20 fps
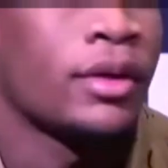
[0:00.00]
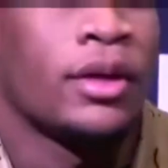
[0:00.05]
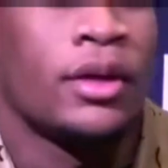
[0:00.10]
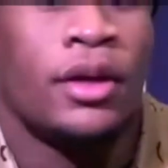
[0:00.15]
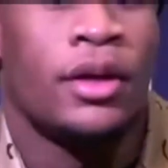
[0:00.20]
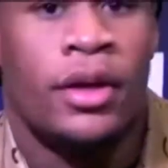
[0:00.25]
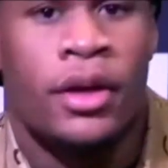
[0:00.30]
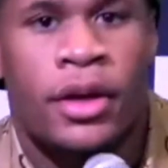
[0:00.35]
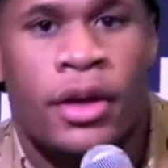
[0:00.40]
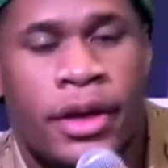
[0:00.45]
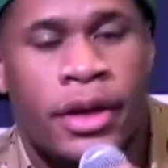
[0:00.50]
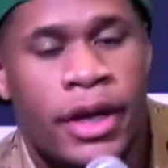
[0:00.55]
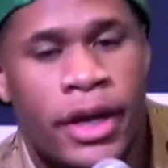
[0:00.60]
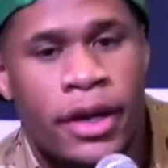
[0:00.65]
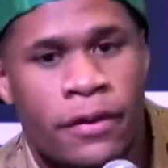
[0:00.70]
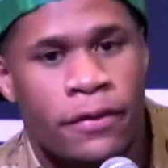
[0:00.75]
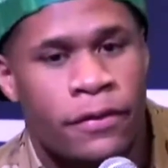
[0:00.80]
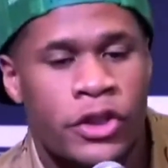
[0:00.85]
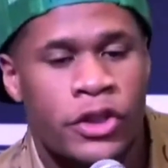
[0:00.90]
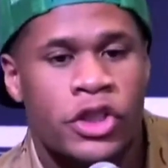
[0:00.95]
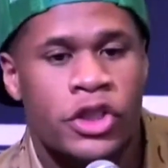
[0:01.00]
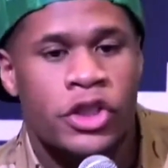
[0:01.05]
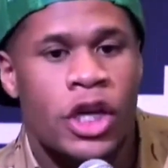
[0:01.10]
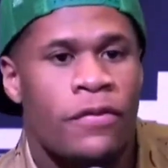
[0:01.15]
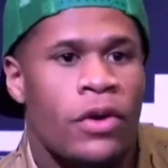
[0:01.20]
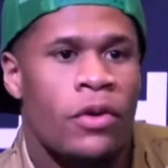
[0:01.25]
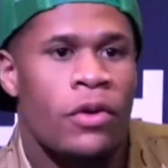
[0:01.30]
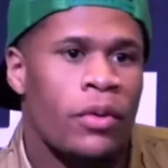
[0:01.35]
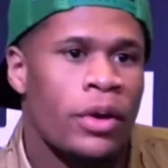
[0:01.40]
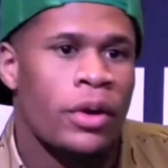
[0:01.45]
Yeah, first off, I want
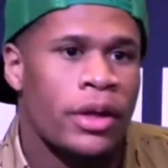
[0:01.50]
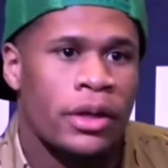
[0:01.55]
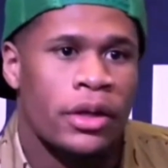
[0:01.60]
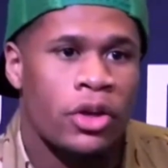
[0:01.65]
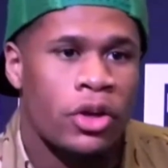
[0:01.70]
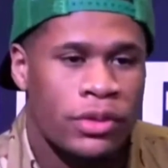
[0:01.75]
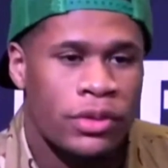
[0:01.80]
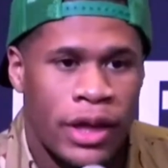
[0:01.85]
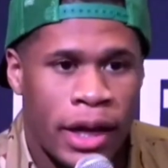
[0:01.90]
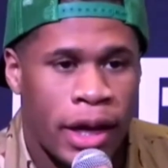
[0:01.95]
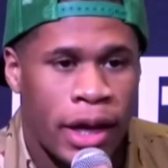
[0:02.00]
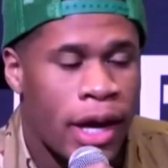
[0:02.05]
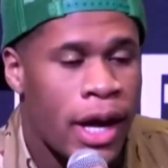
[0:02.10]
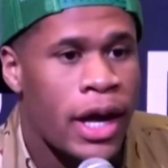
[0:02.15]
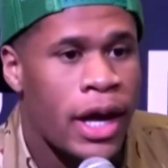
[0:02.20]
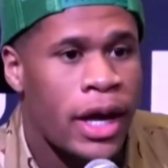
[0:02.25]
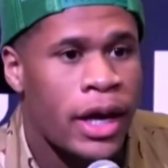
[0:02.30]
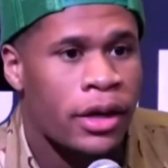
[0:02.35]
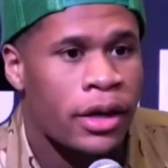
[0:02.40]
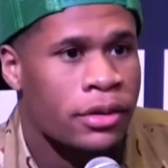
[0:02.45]
to thank God,